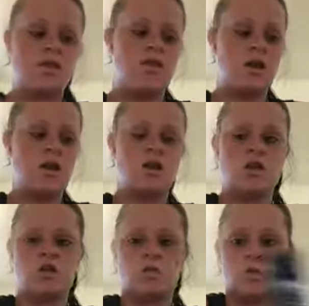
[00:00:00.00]

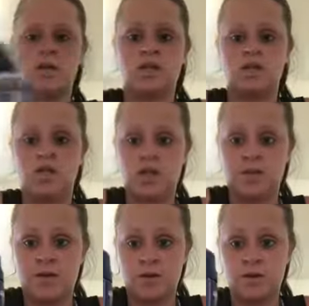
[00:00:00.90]
Then you will need
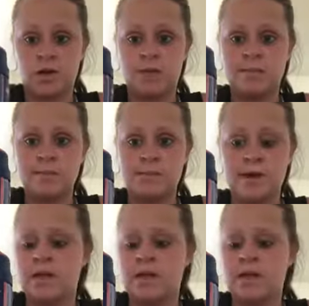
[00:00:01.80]
shaving cream.